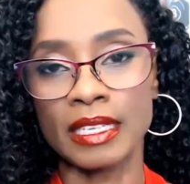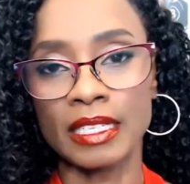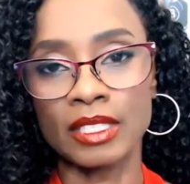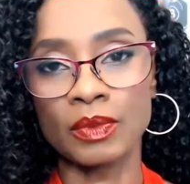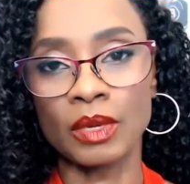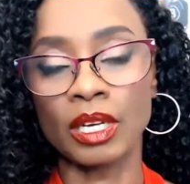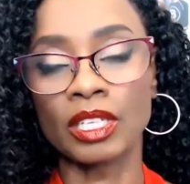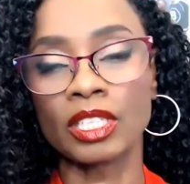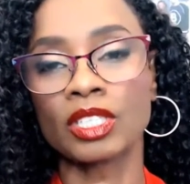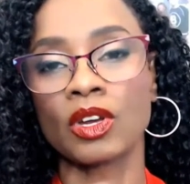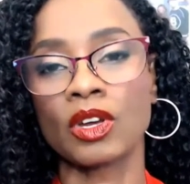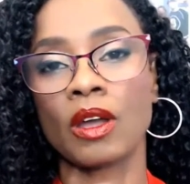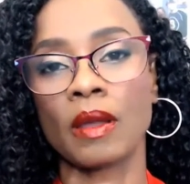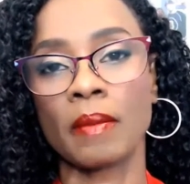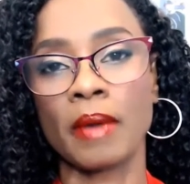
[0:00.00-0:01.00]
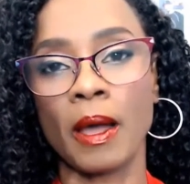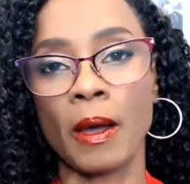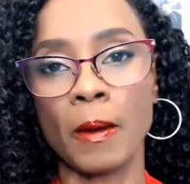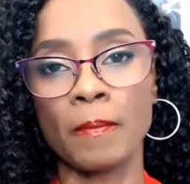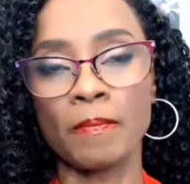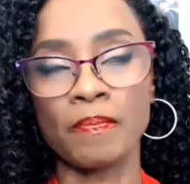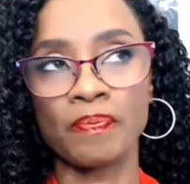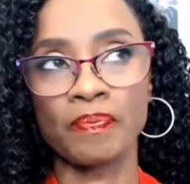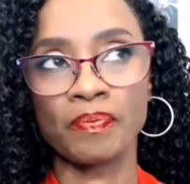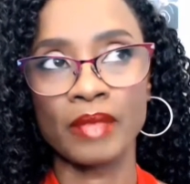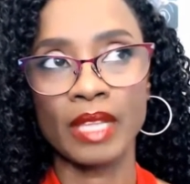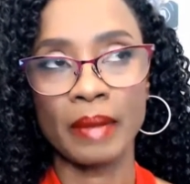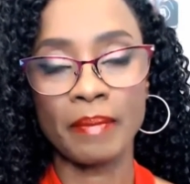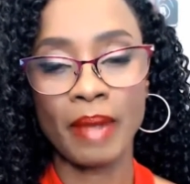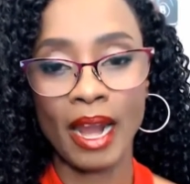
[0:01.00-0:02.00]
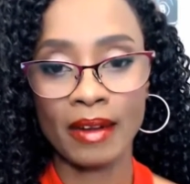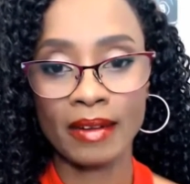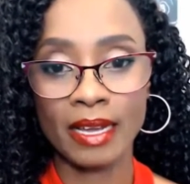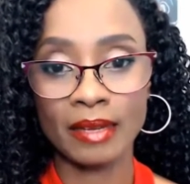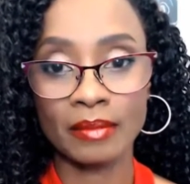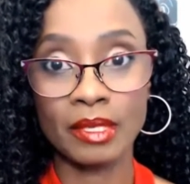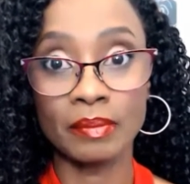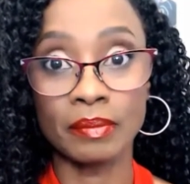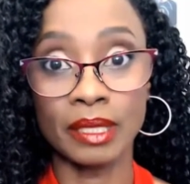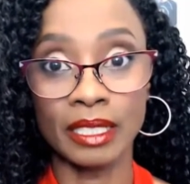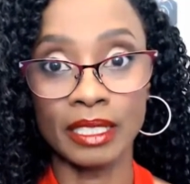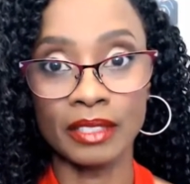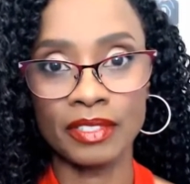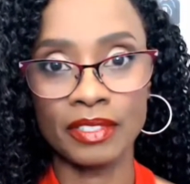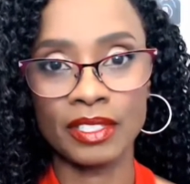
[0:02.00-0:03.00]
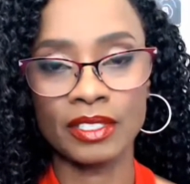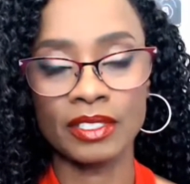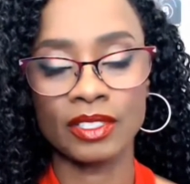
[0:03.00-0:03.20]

is we're going to talk about paradigms and beliefs.